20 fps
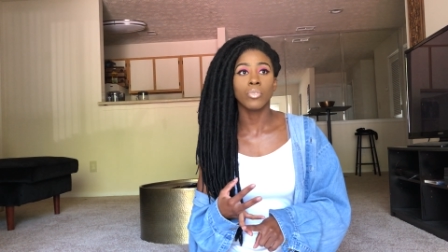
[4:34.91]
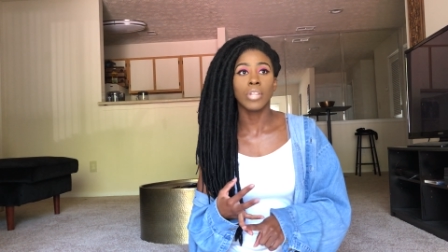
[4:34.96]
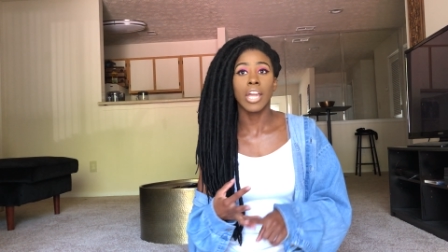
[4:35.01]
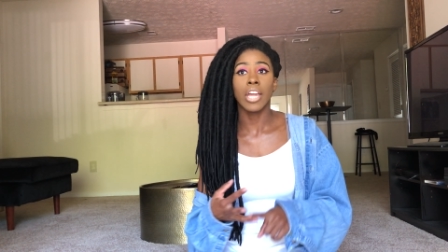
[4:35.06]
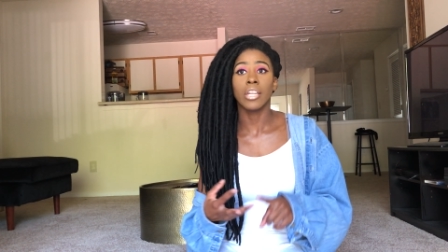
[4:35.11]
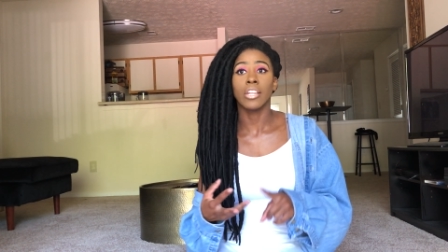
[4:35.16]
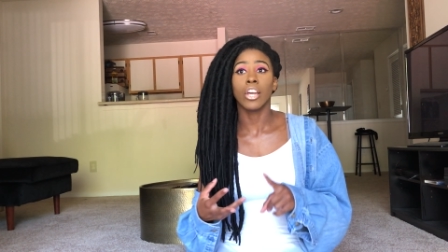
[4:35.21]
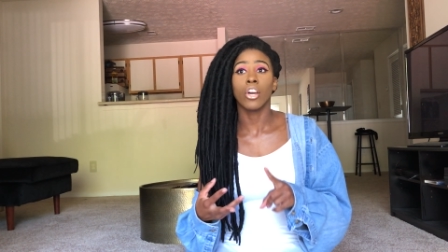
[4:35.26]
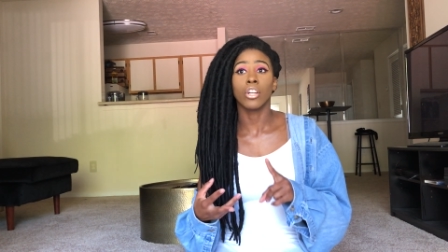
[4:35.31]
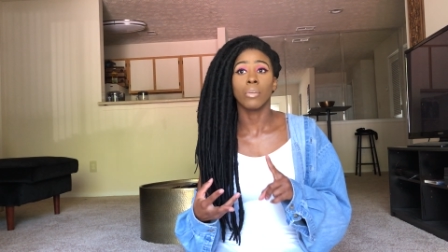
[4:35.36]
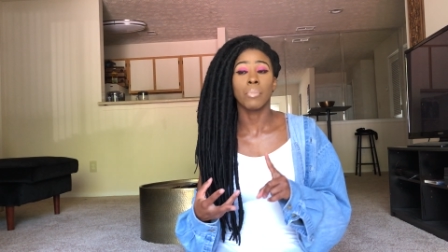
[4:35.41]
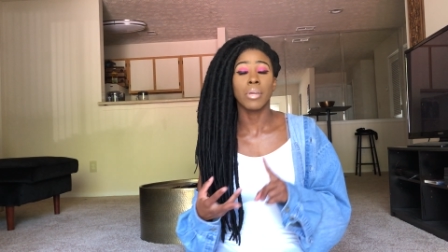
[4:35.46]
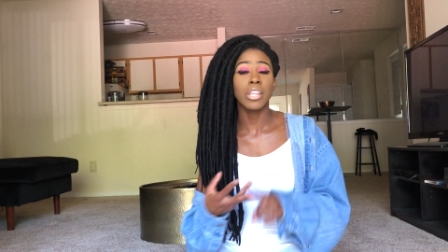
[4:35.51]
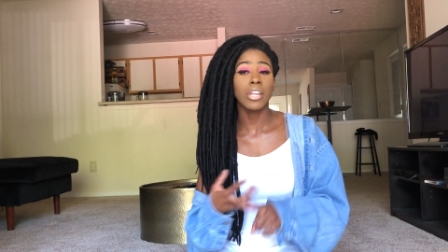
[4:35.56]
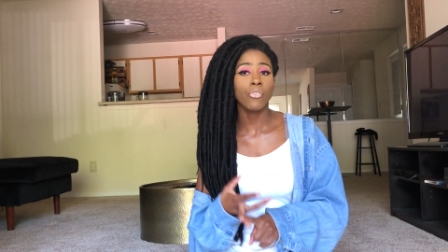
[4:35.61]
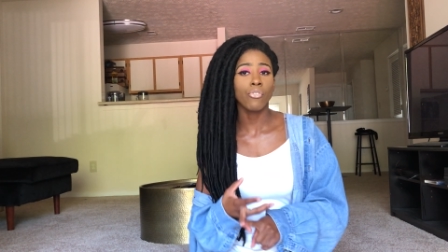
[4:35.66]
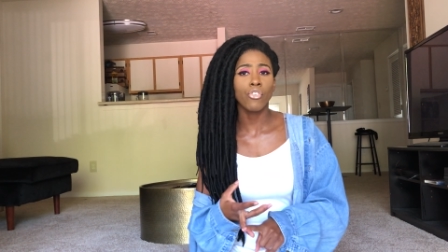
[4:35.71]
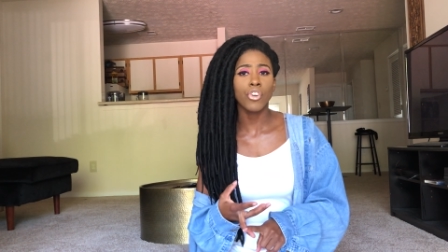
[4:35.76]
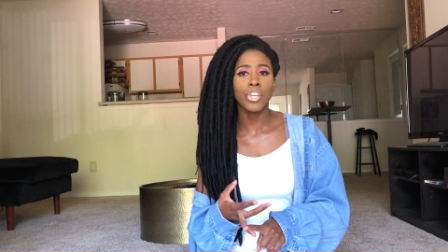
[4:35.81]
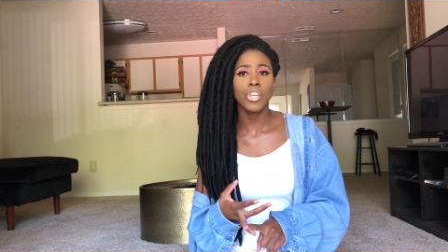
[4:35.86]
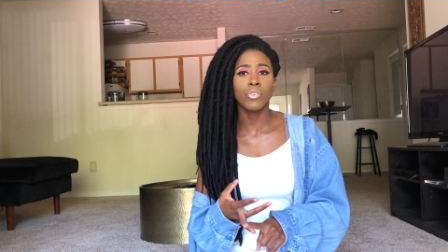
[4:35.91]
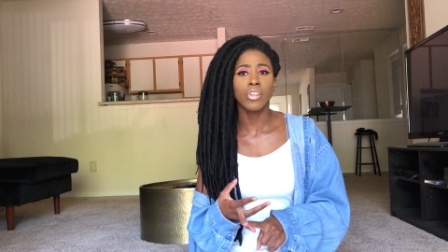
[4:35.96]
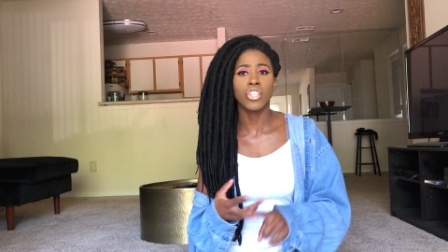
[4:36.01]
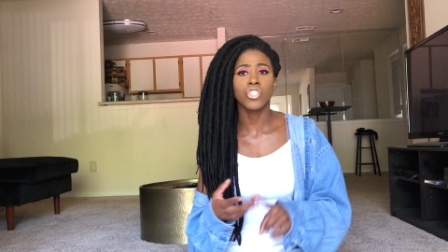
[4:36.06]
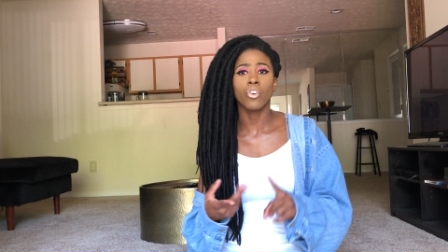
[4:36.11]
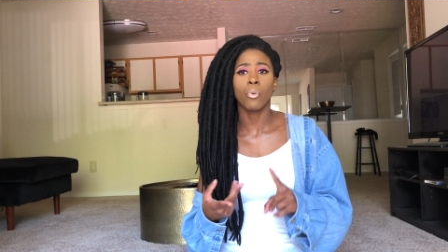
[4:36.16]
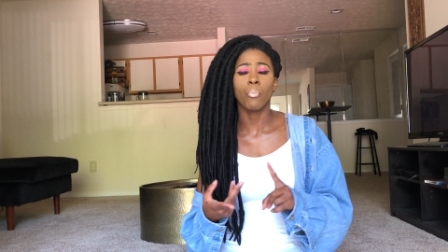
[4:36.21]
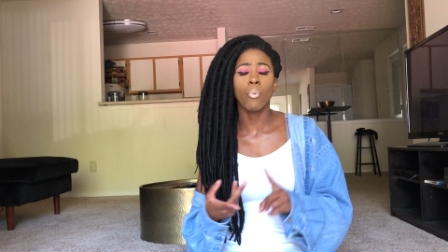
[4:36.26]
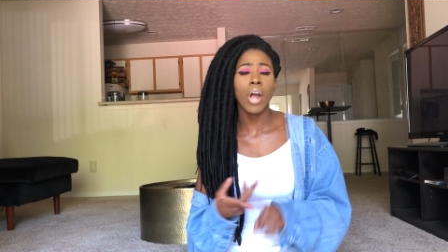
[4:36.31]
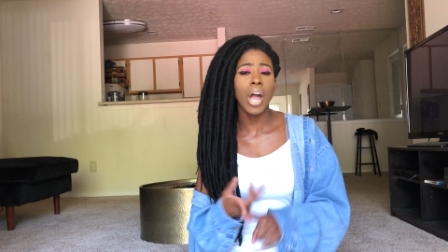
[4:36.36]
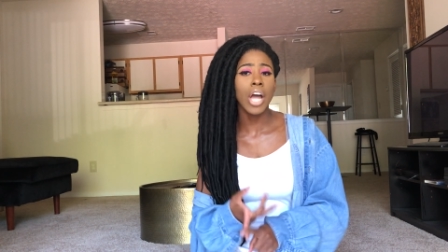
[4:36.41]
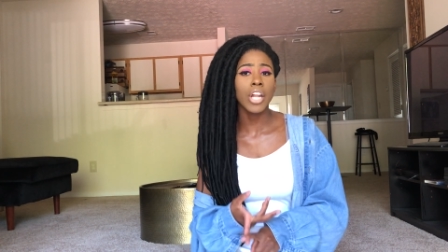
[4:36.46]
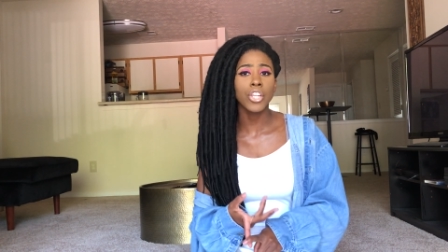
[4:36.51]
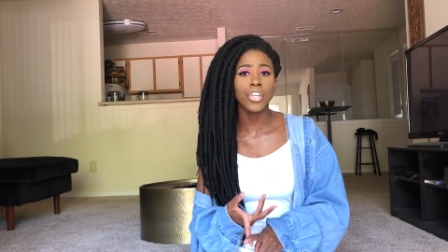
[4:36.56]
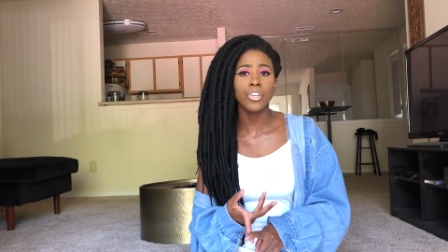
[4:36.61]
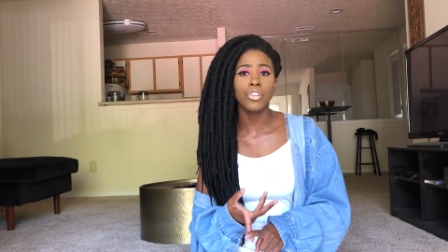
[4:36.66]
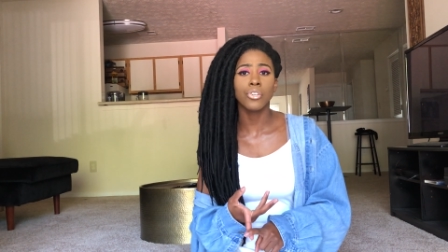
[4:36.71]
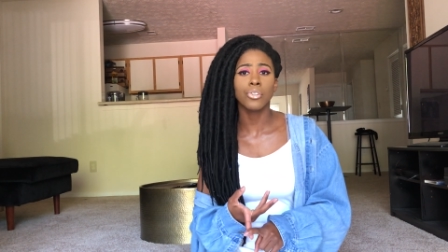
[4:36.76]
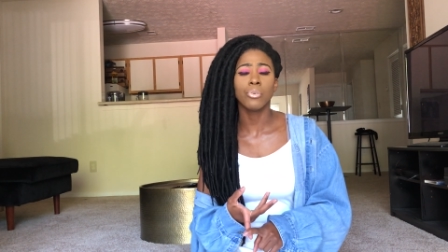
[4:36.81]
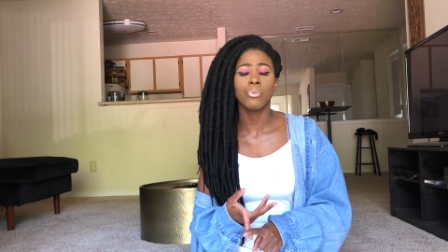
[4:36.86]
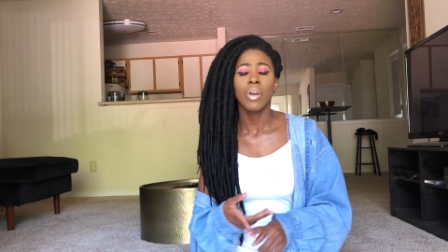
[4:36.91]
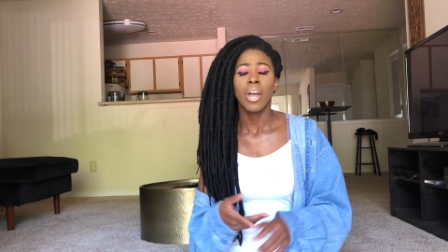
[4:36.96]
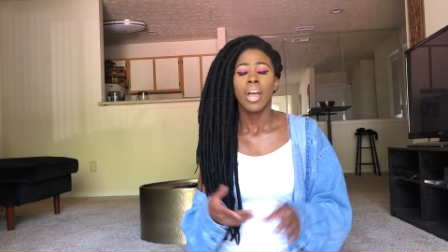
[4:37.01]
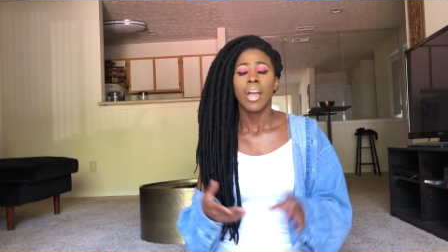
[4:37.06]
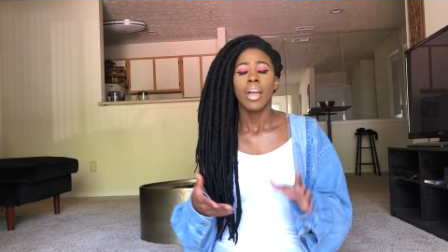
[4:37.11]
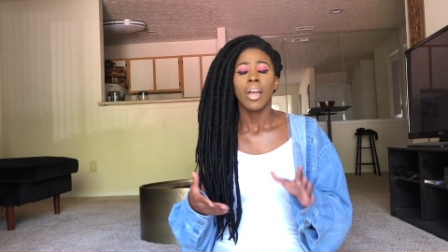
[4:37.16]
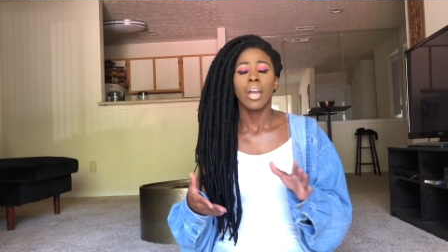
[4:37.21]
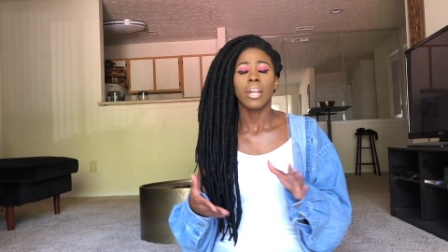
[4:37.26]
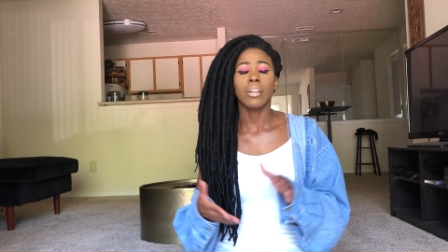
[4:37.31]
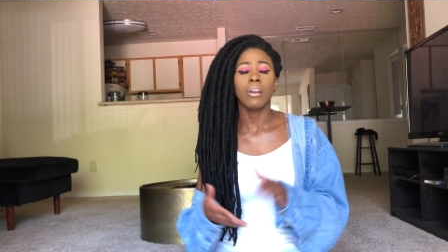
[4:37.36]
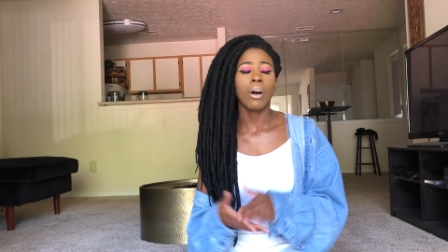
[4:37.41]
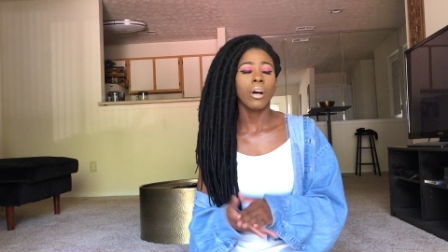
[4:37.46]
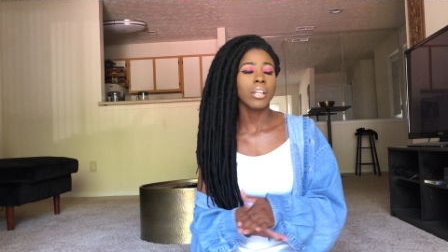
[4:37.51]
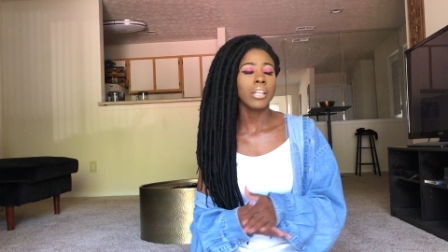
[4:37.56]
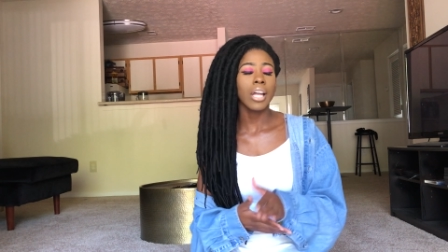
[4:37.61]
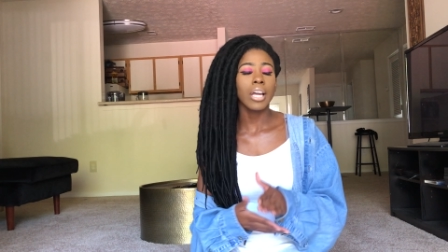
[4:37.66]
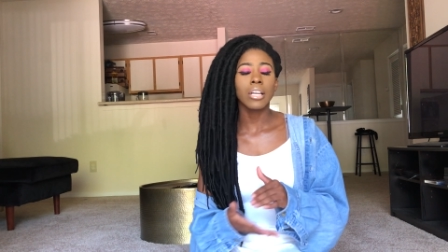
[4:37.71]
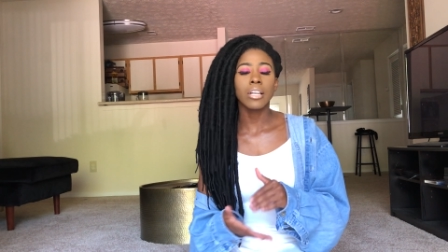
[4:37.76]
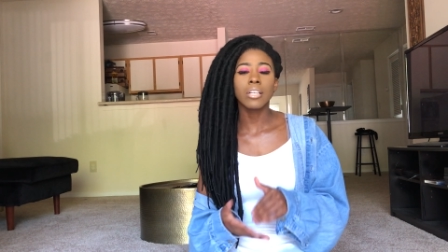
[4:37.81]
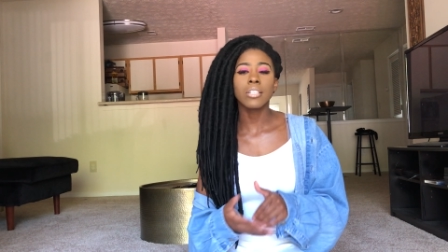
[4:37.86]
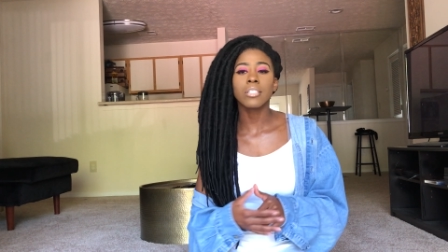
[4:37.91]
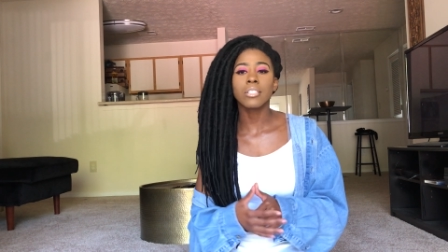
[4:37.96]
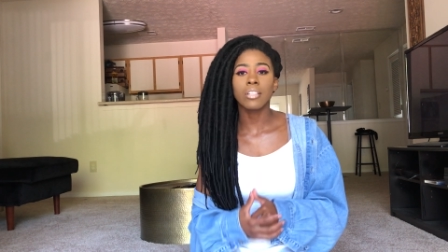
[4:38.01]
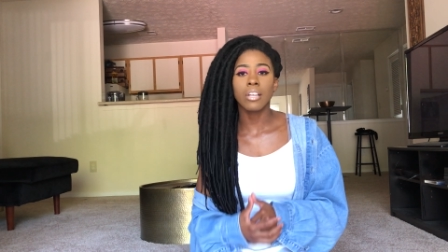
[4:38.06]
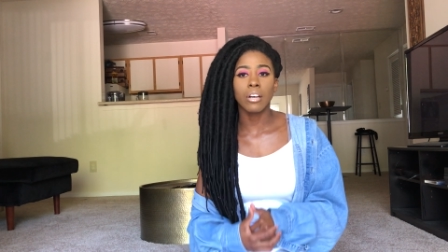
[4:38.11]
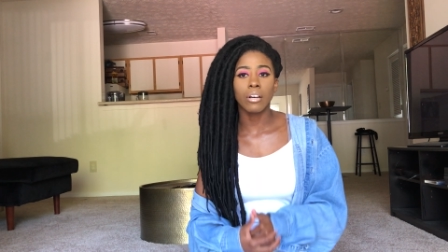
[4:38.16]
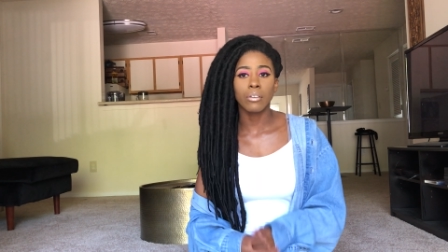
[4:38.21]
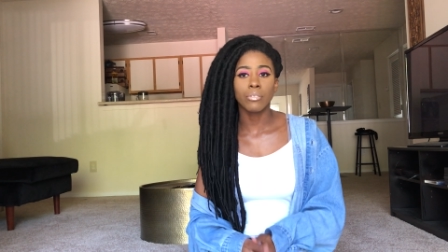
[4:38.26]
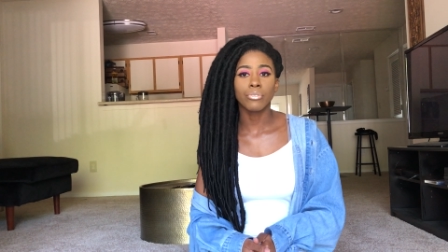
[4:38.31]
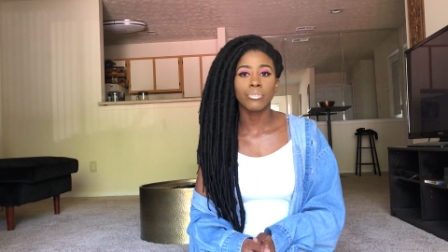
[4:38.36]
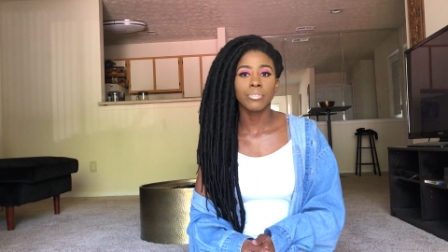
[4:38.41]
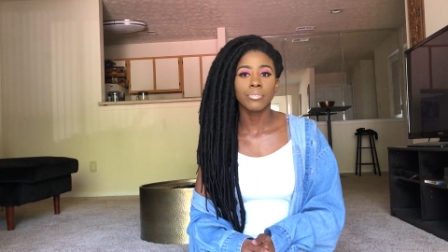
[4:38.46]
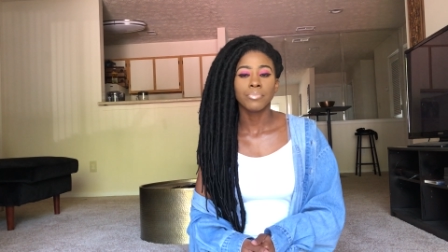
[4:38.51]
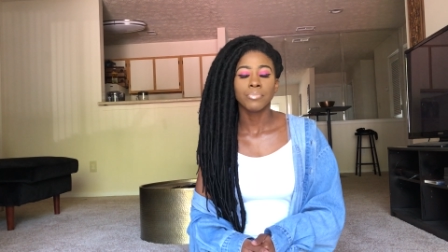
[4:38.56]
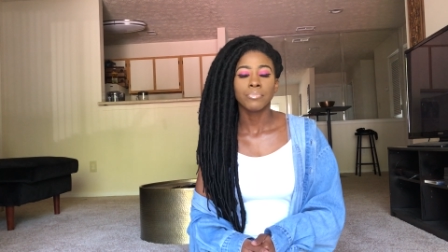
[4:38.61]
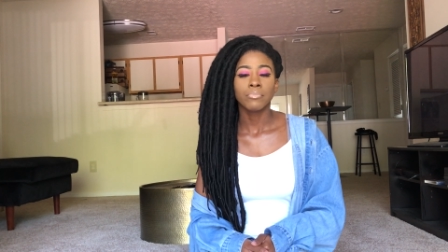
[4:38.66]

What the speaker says: they're gonna be there for you, they're so proud of you, and all of that good stuff,